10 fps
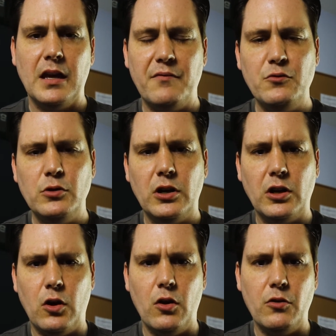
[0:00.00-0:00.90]
If you look
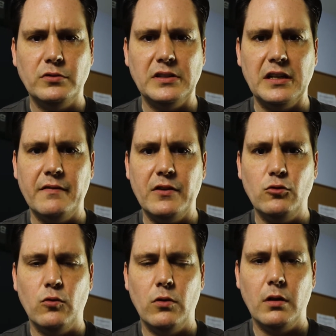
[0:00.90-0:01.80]
at all those
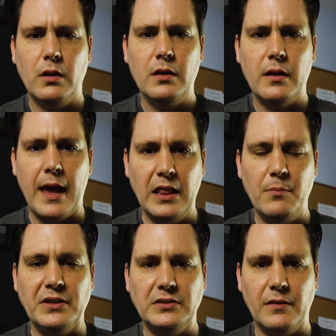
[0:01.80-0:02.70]
individual
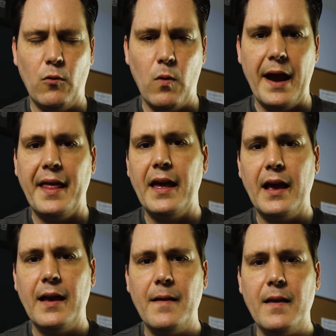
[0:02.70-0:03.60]
elements of a
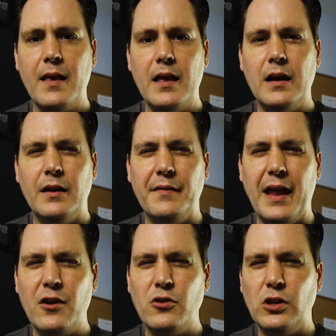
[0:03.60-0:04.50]
wedding,
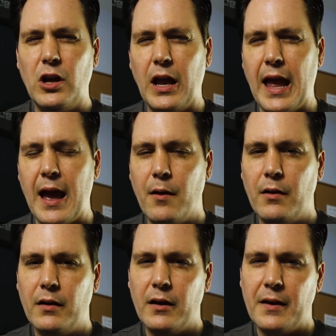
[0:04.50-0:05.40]
now you're looking at
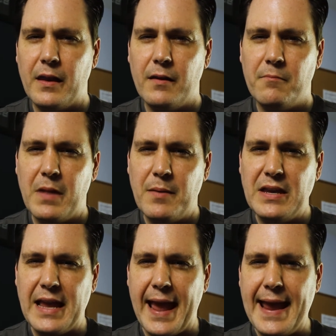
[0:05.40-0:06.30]

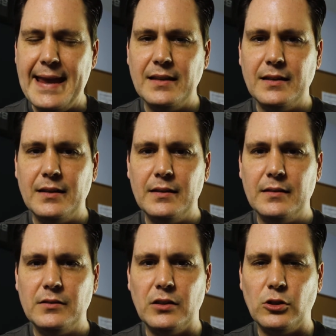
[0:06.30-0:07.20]
maybe 8
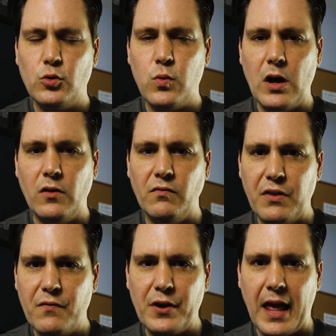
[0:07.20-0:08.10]
to 12
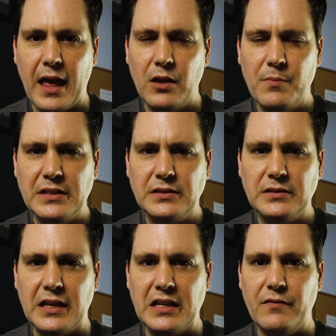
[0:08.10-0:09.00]
different
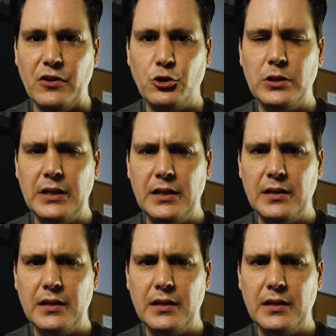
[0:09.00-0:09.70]
elements individually,